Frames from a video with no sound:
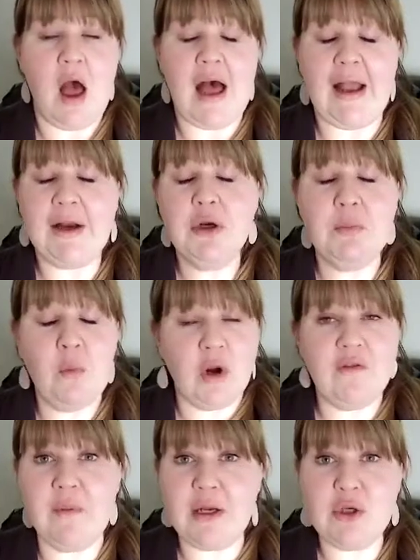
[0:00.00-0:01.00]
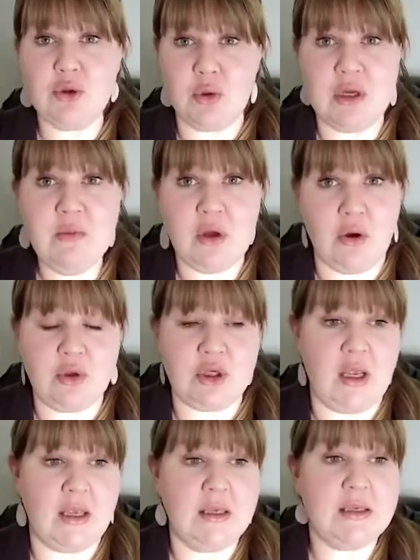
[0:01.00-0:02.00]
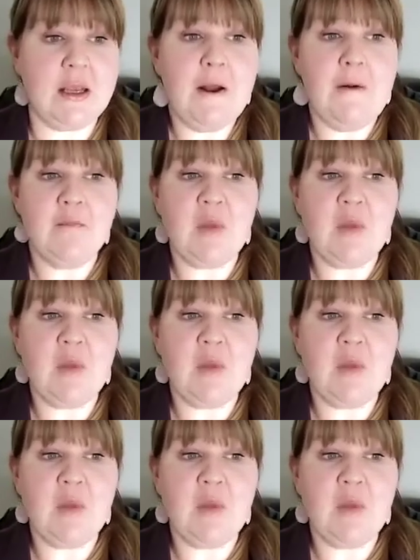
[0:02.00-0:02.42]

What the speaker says: hired one of my dream coaches,